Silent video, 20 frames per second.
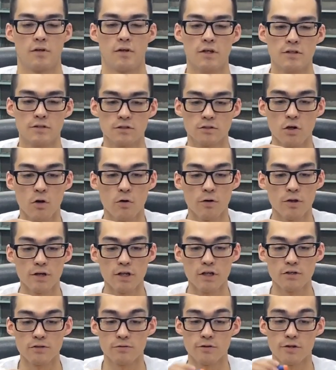is loaded
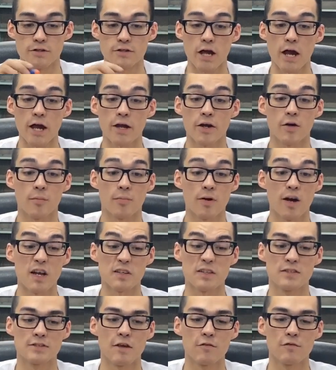into the tighter
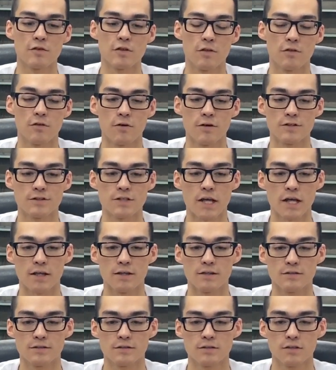brass, the
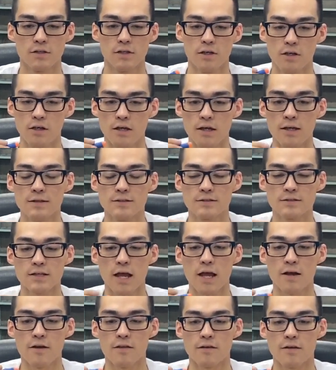1732,
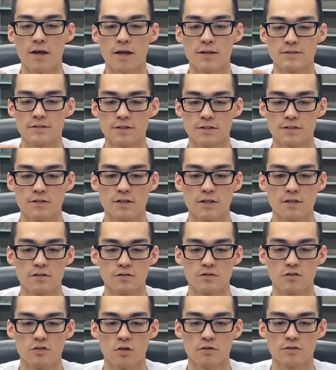inside of the 9/16.
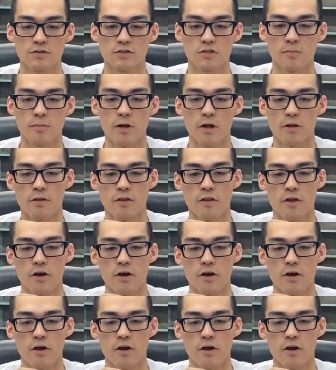So it'll sit about